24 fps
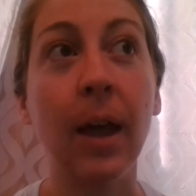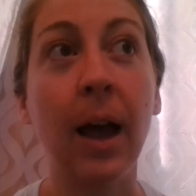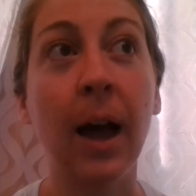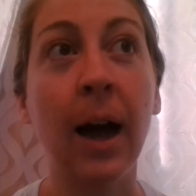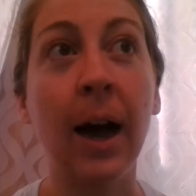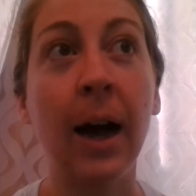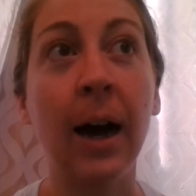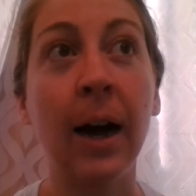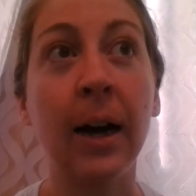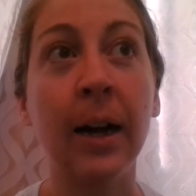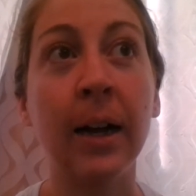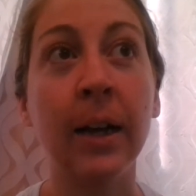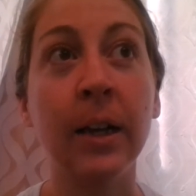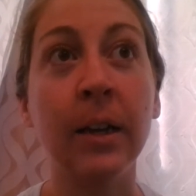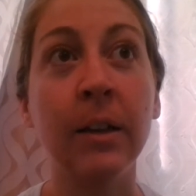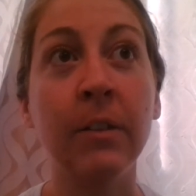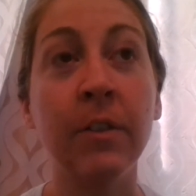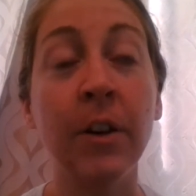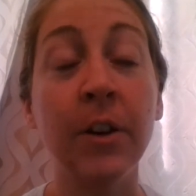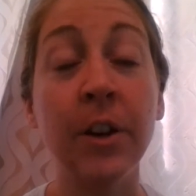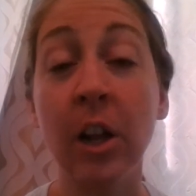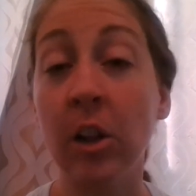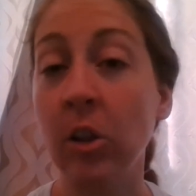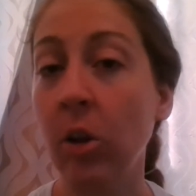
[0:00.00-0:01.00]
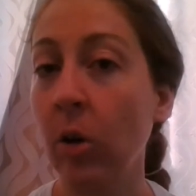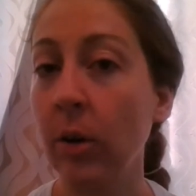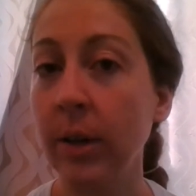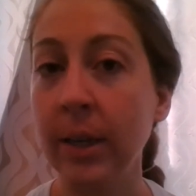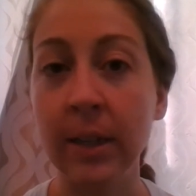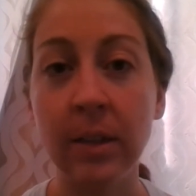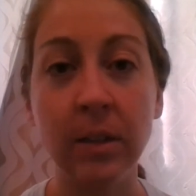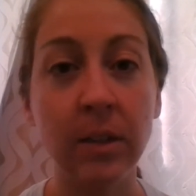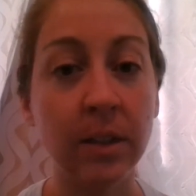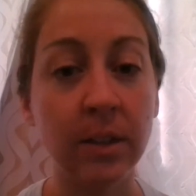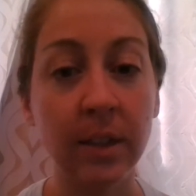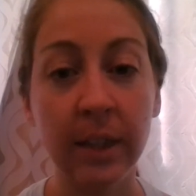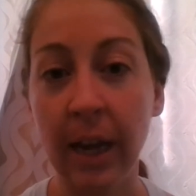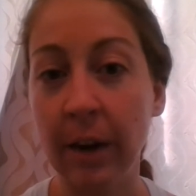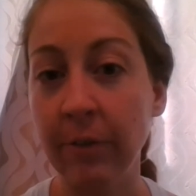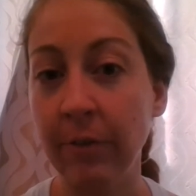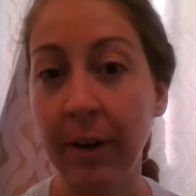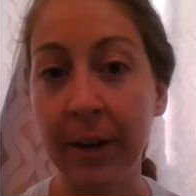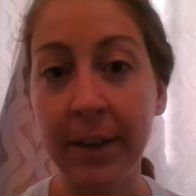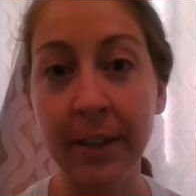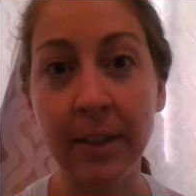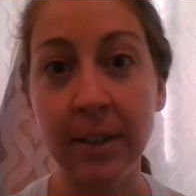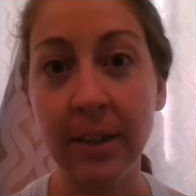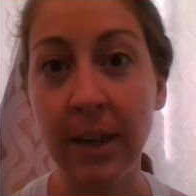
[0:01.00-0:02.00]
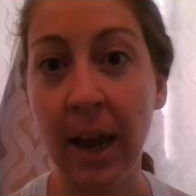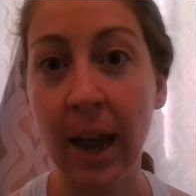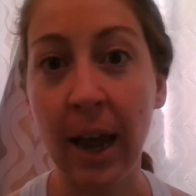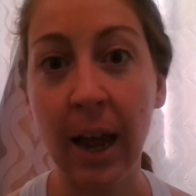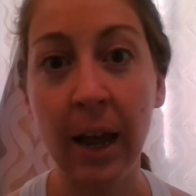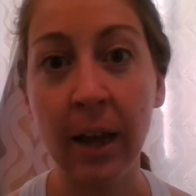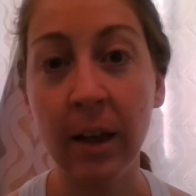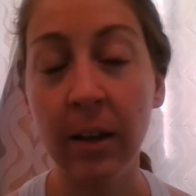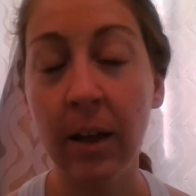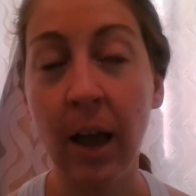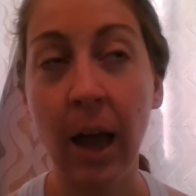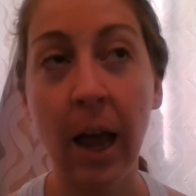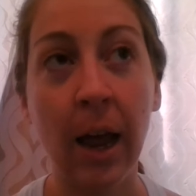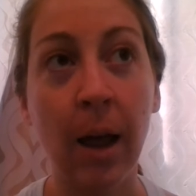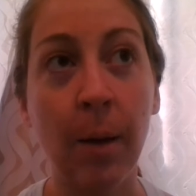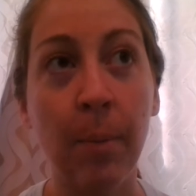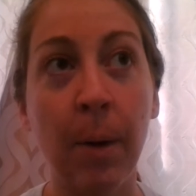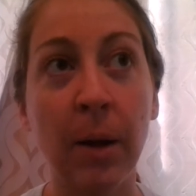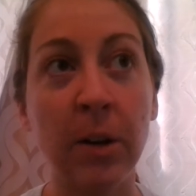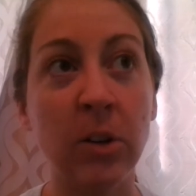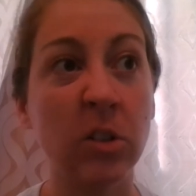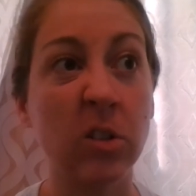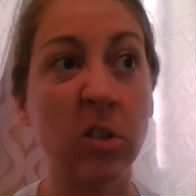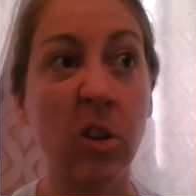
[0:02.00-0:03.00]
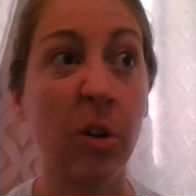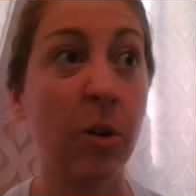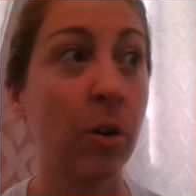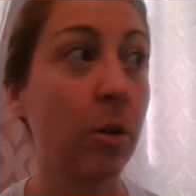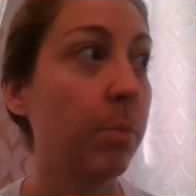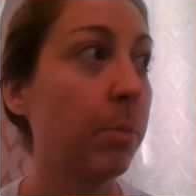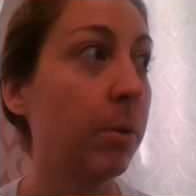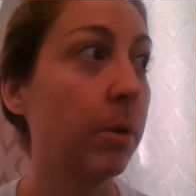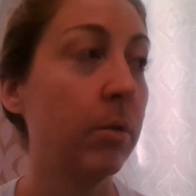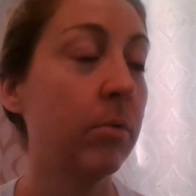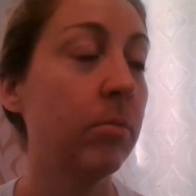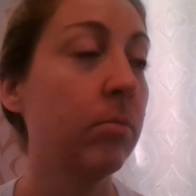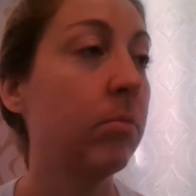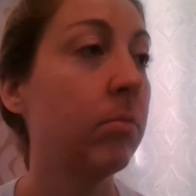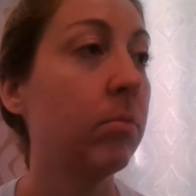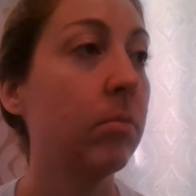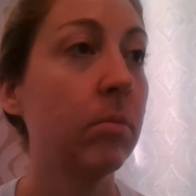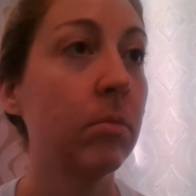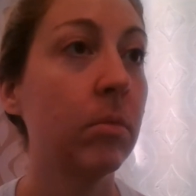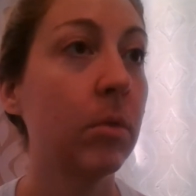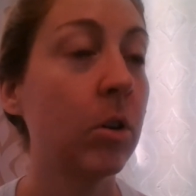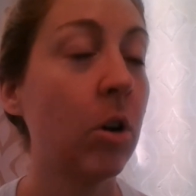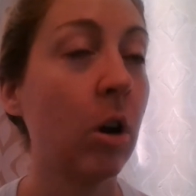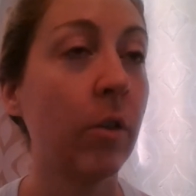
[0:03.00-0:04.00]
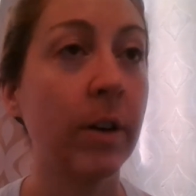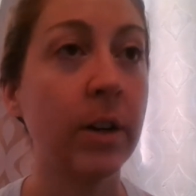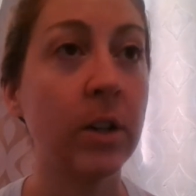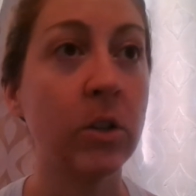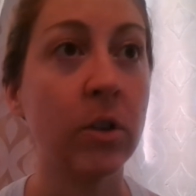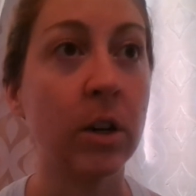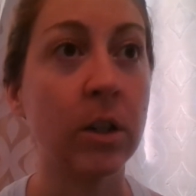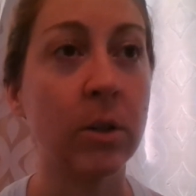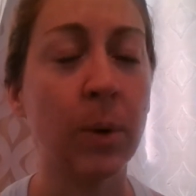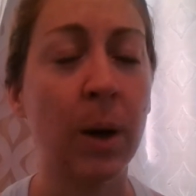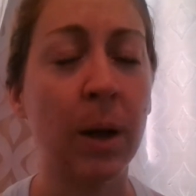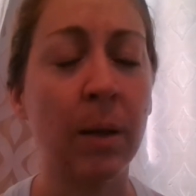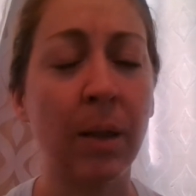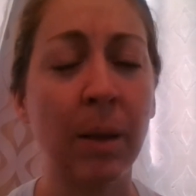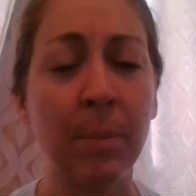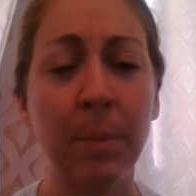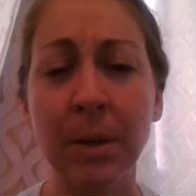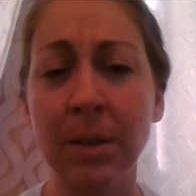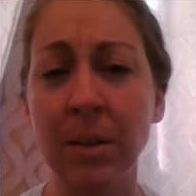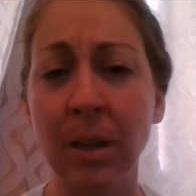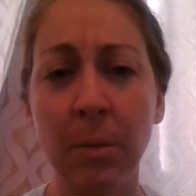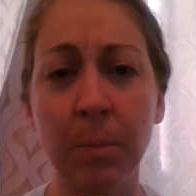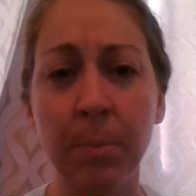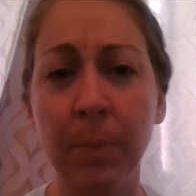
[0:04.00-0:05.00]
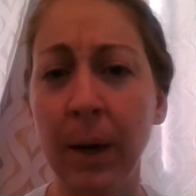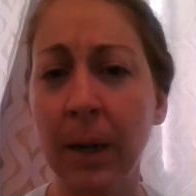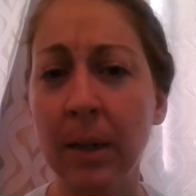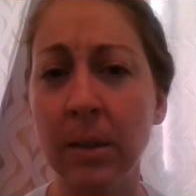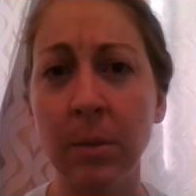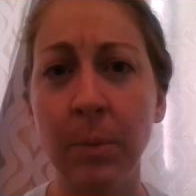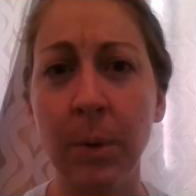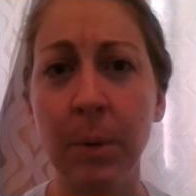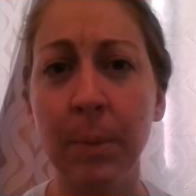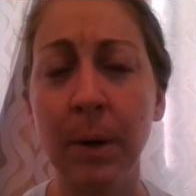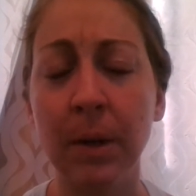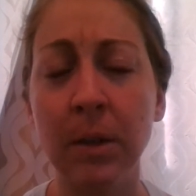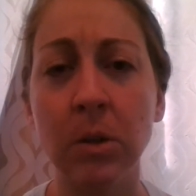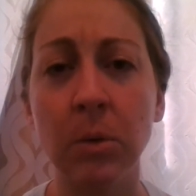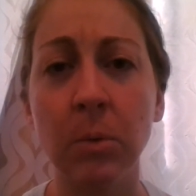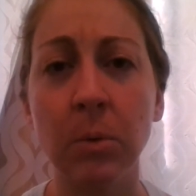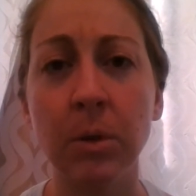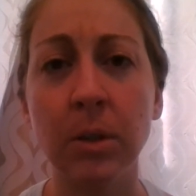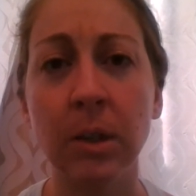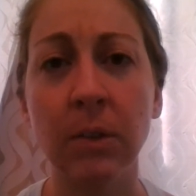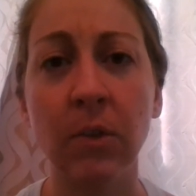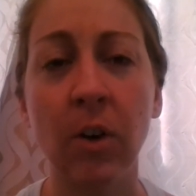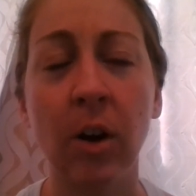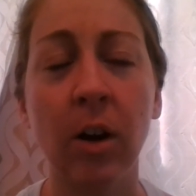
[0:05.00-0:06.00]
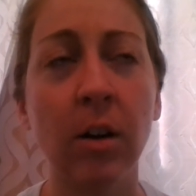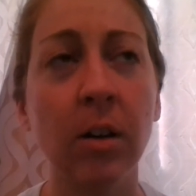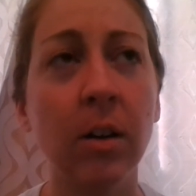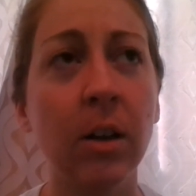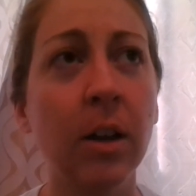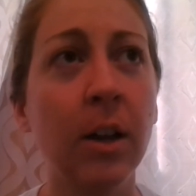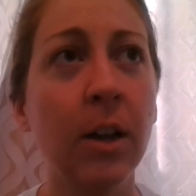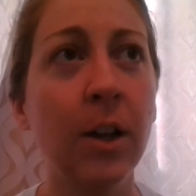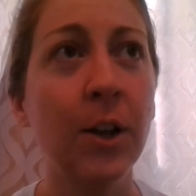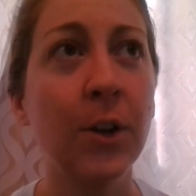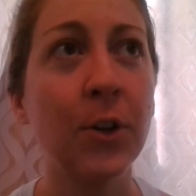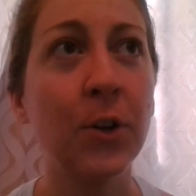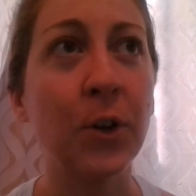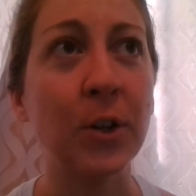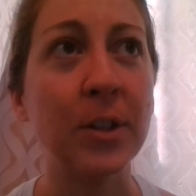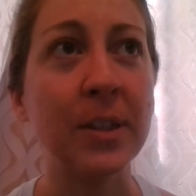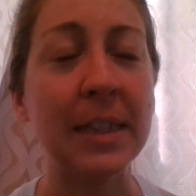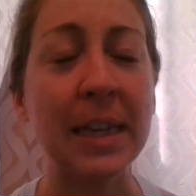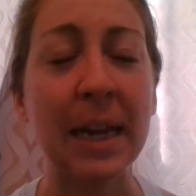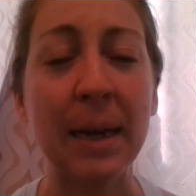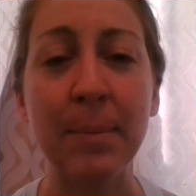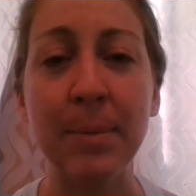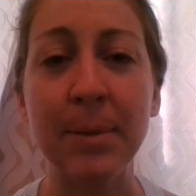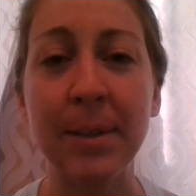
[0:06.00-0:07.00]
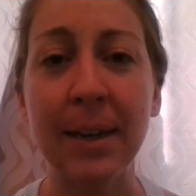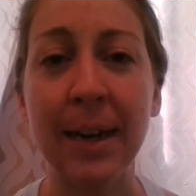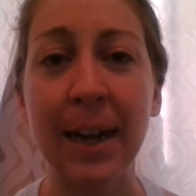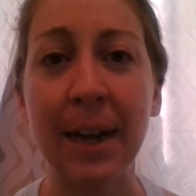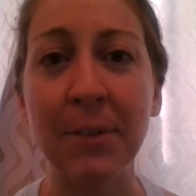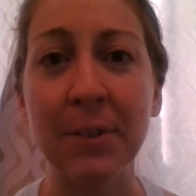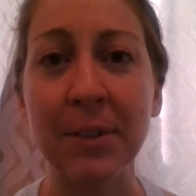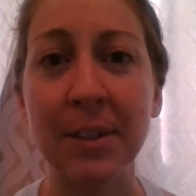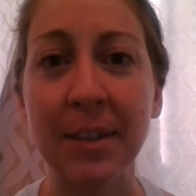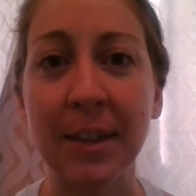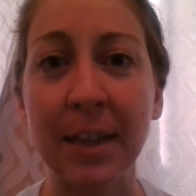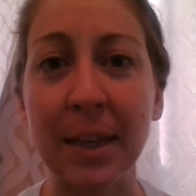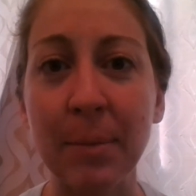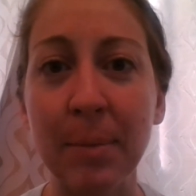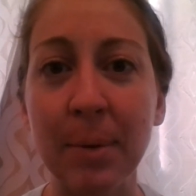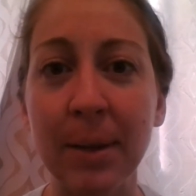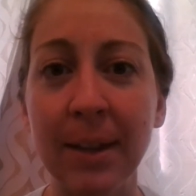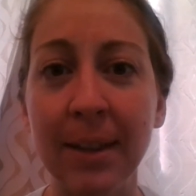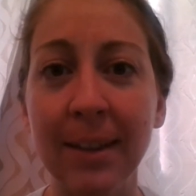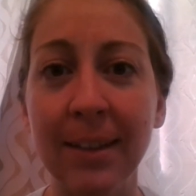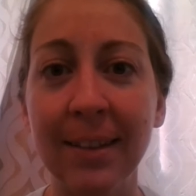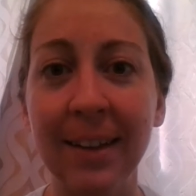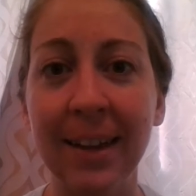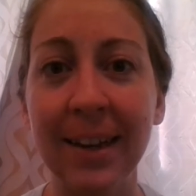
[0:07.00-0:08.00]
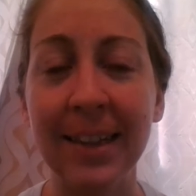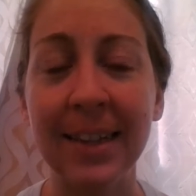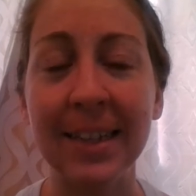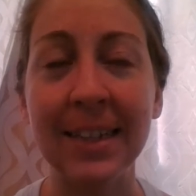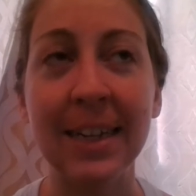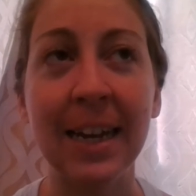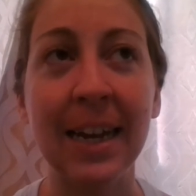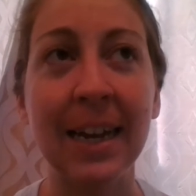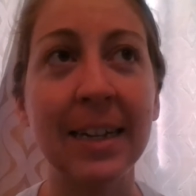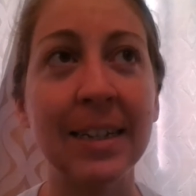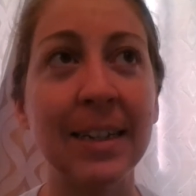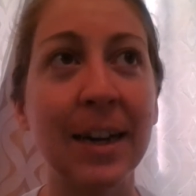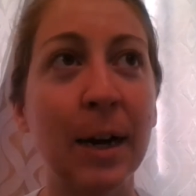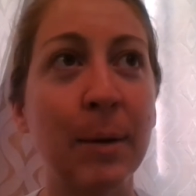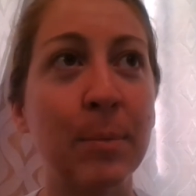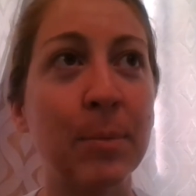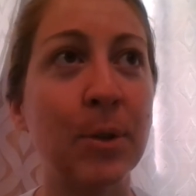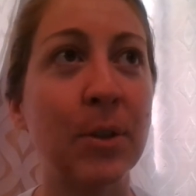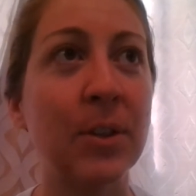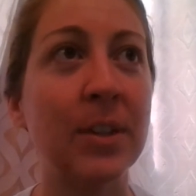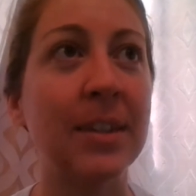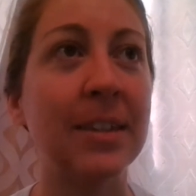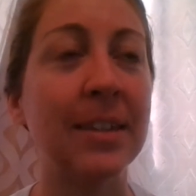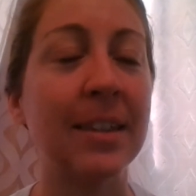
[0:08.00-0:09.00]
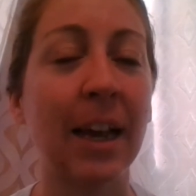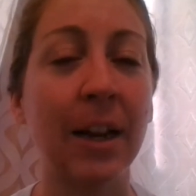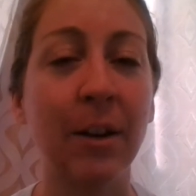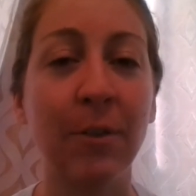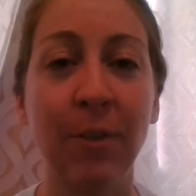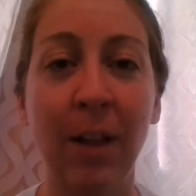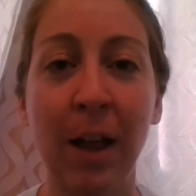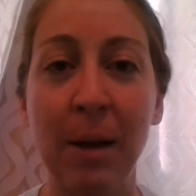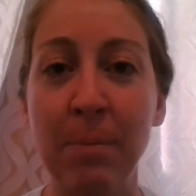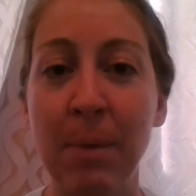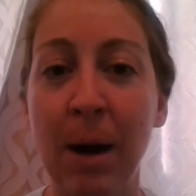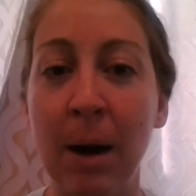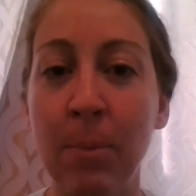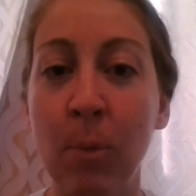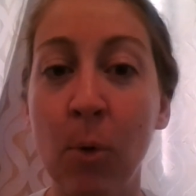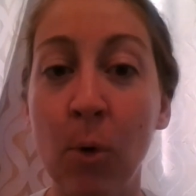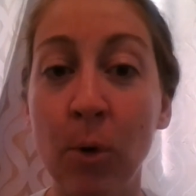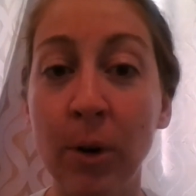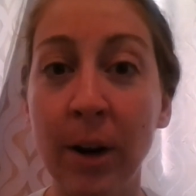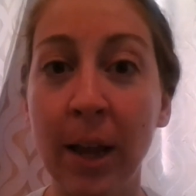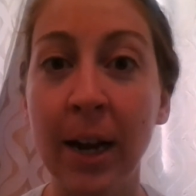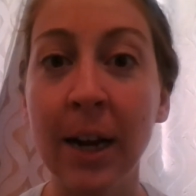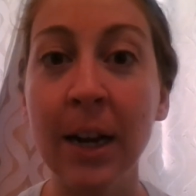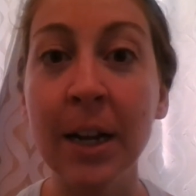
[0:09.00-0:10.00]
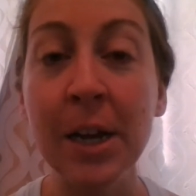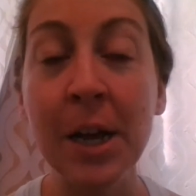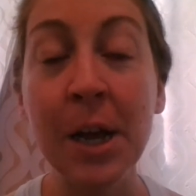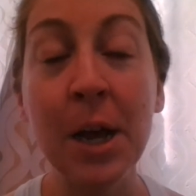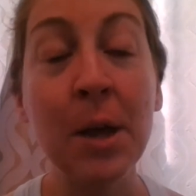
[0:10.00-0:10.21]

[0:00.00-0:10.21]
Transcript: I found it a lot easier to get ready today. I just got up and got ready straight away. Like my sleeping pattern's a bit messed up because I've got noisy neighbours and I have to sleep in the daytime, so this is kind of like my morning.